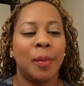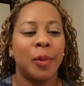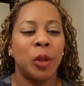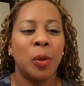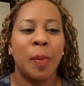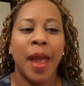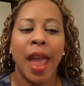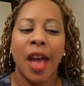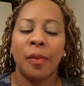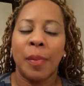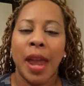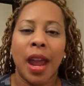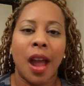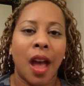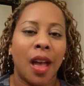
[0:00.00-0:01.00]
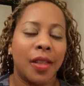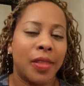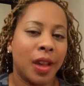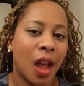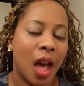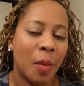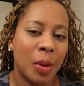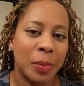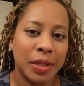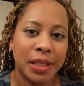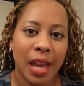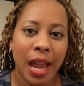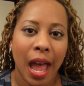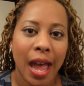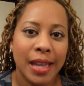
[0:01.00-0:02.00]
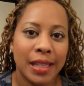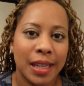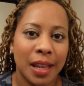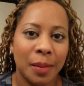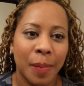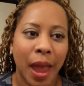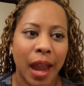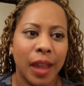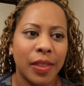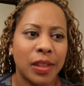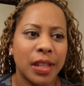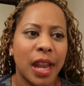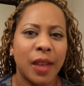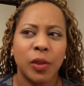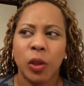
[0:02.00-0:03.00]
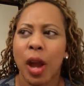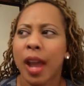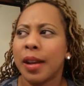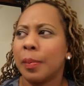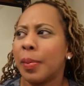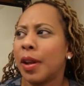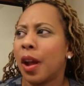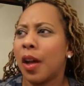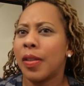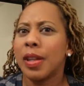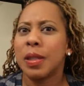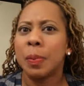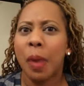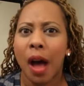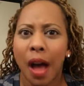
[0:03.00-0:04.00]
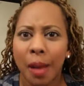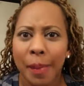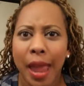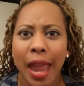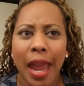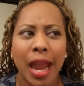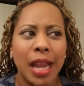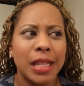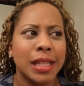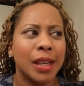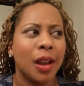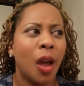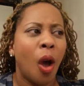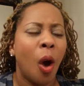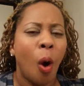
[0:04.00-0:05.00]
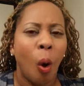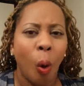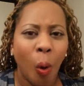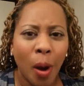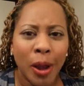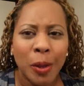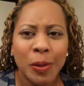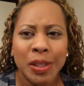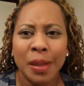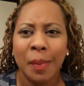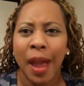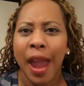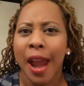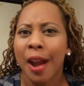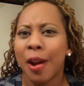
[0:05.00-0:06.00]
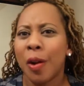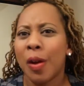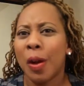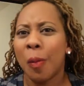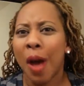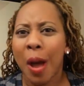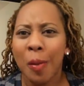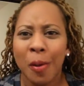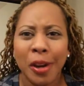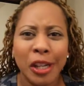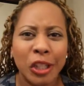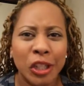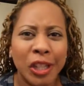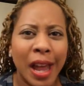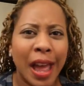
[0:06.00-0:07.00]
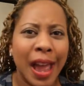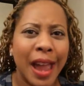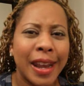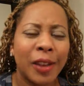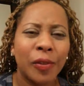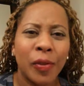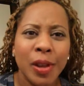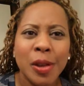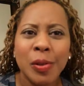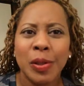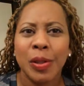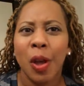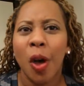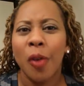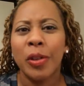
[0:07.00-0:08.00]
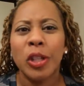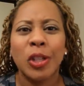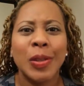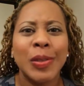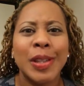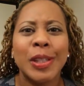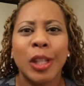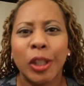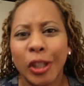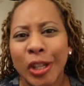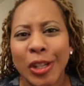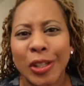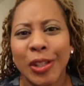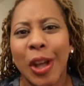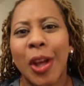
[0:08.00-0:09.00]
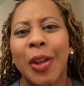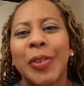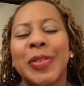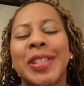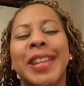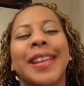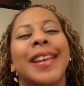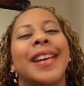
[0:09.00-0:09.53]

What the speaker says: You may have made the common mistake I did back in the day of trying to put all these pomades and oils in my hair going, why won't it shine? It feels soft, it just doesn't look soft.